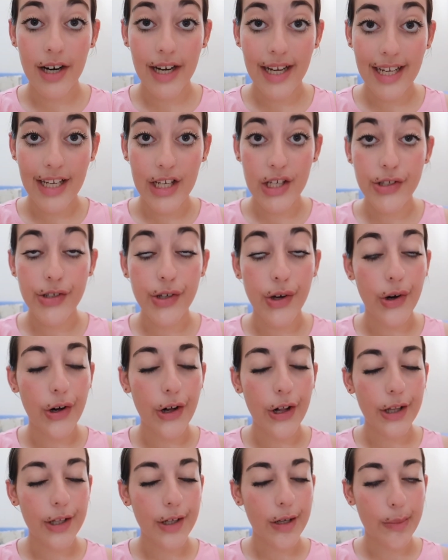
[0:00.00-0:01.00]
Is
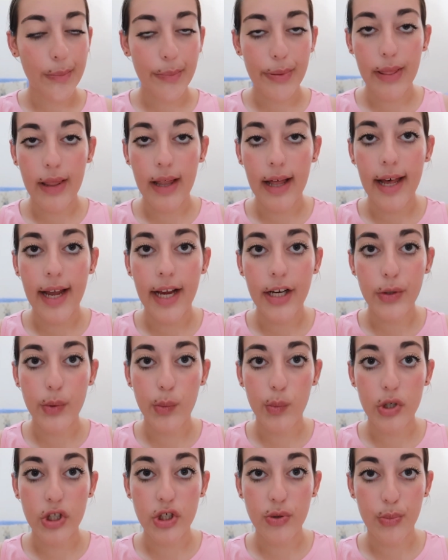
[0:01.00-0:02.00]
all applied,
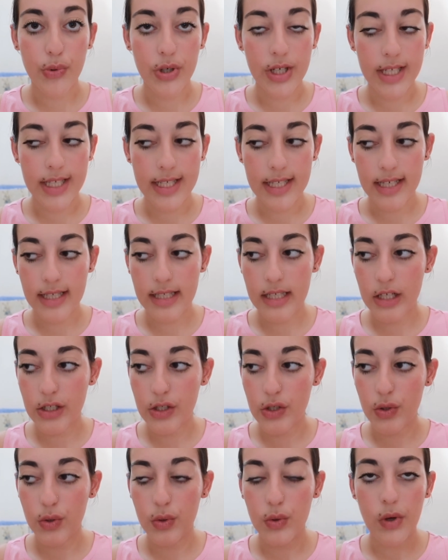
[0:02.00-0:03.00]
which brings us
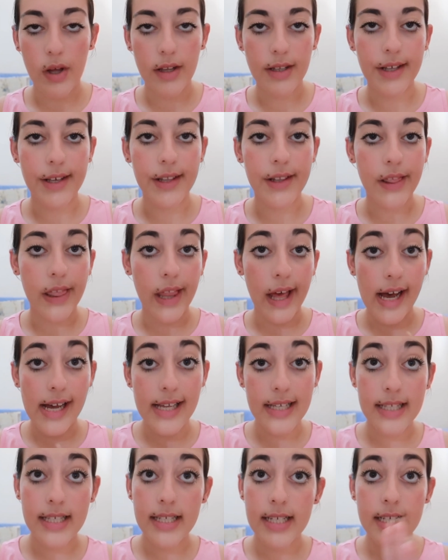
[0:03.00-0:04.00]
to the
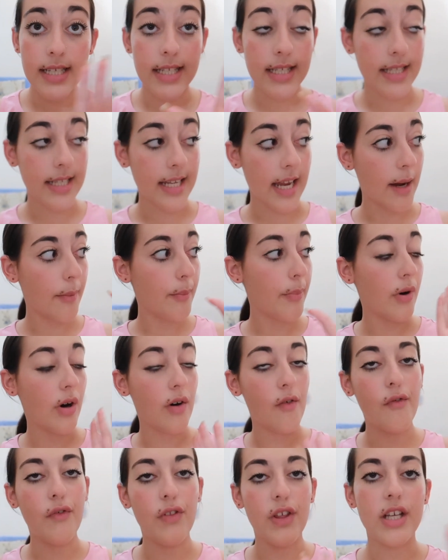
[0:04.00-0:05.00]
last step
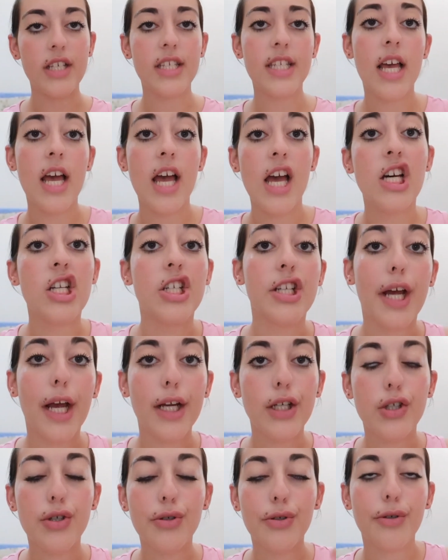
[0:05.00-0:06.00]
of this
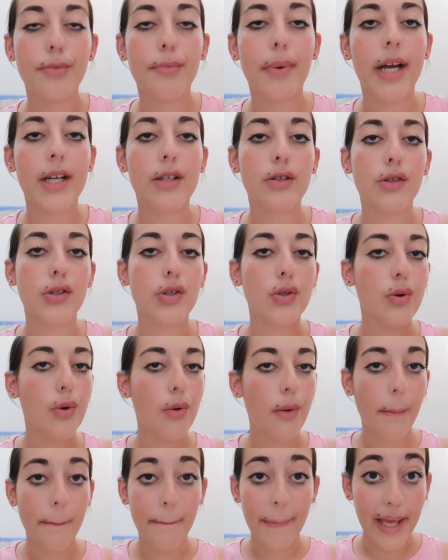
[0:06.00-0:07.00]
natural back to
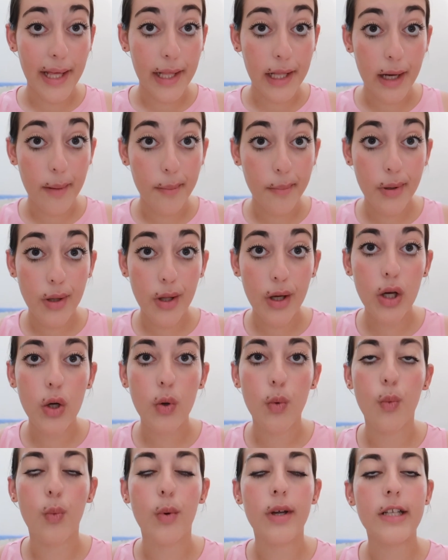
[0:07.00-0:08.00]
school makeup look,
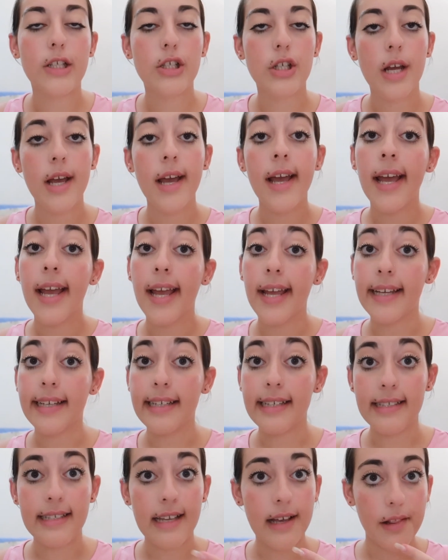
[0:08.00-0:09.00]
which
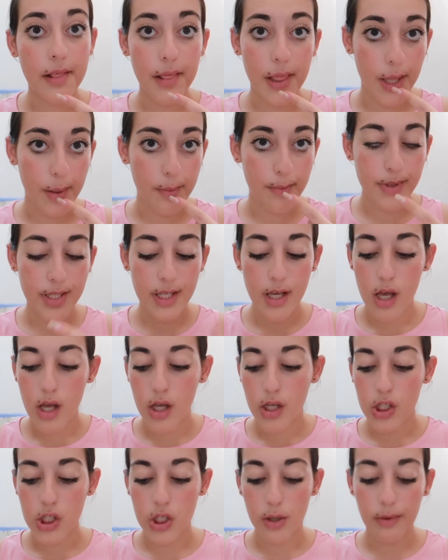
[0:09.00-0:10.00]
is lips.
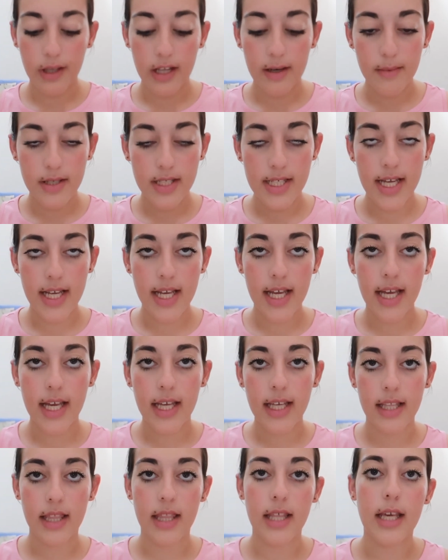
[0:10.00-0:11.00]
So I'm gonna be taking
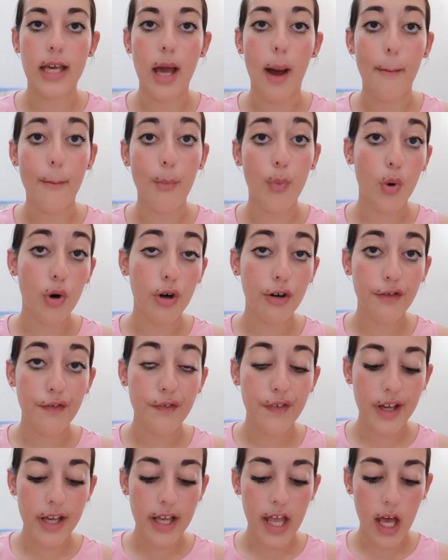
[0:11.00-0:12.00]
the
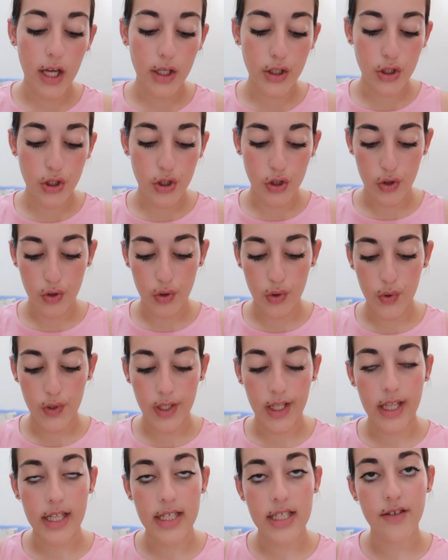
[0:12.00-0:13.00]
Morphe 2
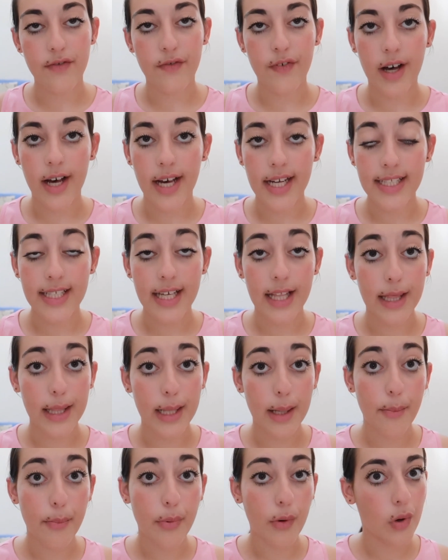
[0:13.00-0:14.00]
Glassified
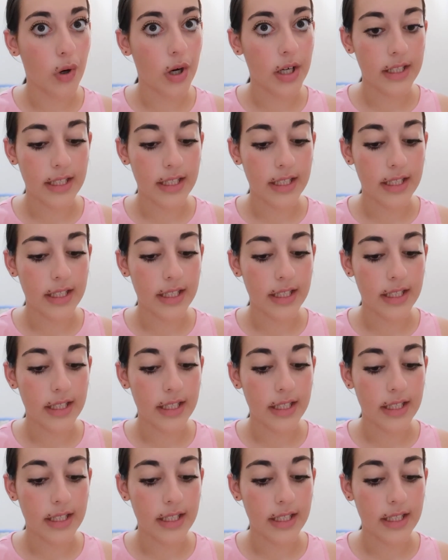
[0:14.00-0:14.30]
Lip Oil